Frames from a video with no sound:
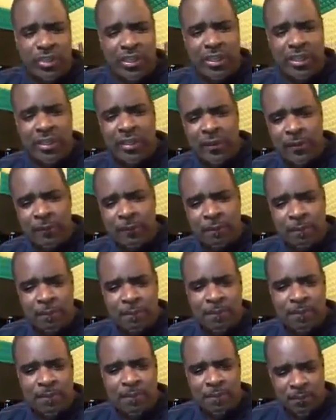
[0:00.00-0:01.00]

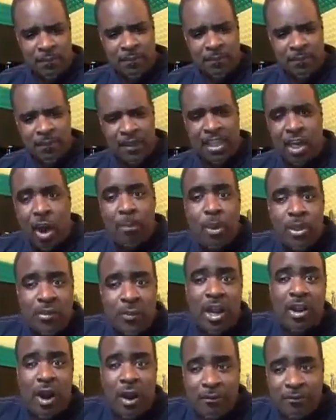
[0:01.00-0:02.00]
The community where
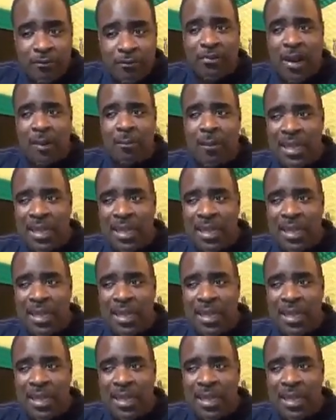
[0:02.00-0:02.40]
you come from,